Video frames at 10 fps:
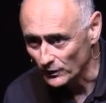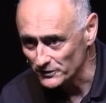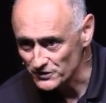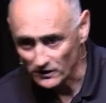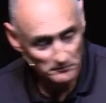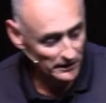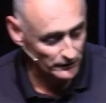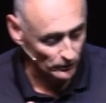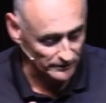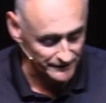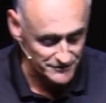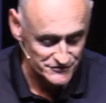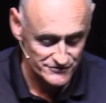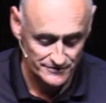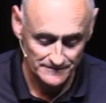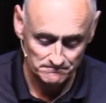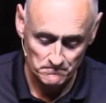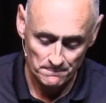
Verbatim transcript: when we talk about holiness.